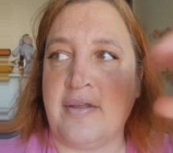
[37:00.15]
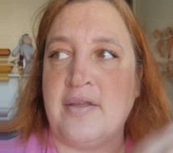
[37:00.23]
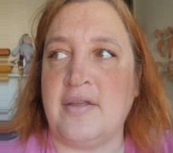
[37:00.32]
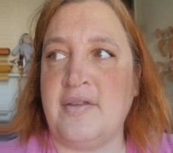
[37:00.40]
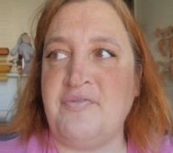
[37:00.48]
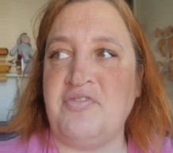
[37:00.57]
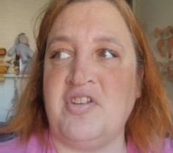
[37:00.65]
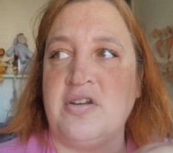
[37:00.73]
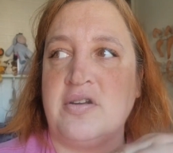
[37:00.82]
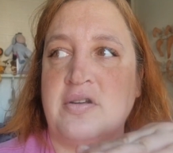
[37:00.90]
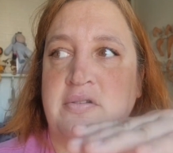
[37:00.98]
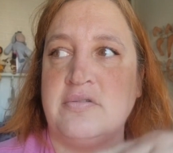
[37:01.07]
If
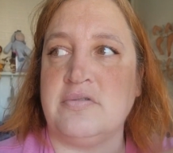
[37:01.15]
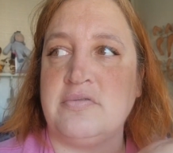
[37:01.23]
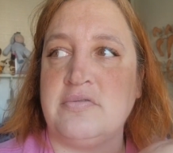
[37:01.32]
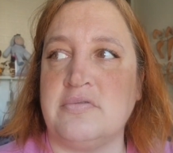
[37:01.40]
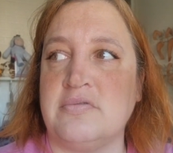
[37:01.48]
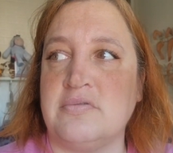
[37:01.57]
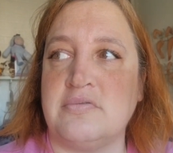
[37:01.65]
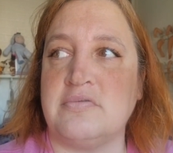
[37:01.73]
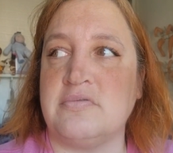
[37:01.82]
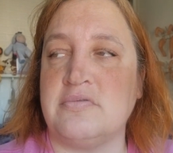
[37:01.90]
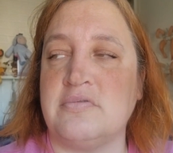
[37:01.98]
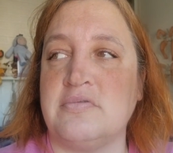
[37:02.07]
they're
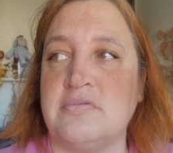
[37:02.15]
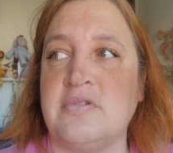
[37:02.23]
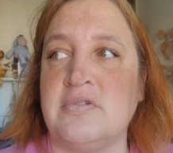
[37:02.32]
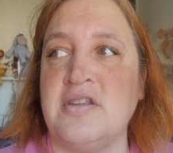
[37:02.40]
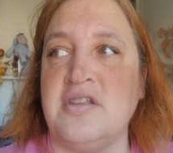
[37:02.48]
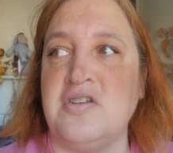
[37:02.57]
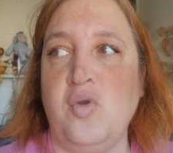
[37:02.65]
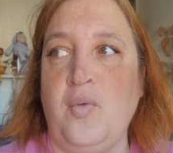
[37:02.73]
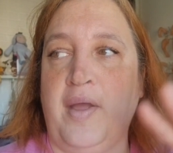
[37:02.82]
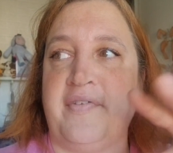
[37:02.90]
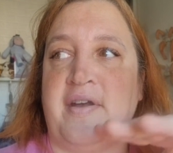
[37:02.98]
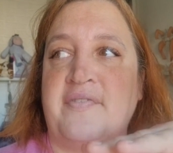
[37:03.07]
in the new
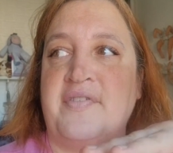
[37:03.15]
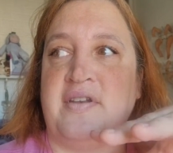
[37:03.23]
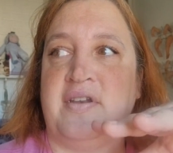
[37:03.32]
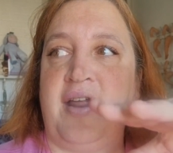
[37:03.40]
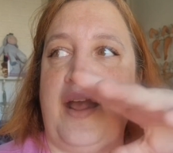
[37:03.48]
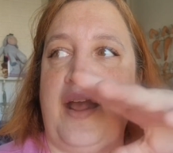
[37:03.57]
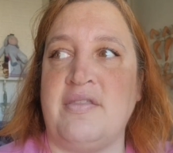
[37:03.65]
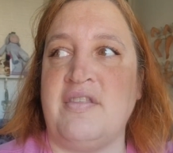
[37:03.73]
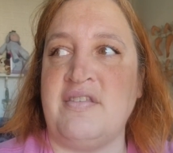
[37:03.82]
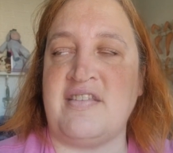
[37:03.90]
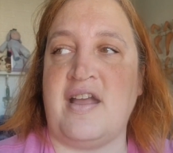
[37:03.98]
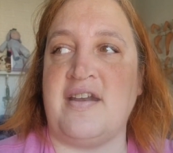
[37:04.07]
wave oven and this
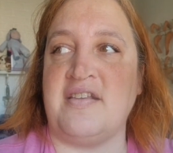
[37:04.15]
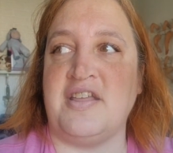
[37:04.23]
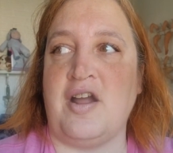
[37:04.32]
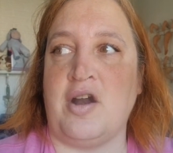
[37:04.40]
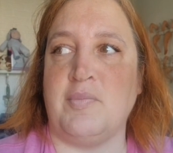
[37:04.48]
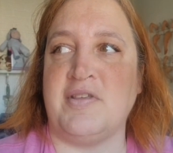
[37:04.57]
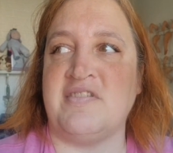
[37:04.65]
side of the arm is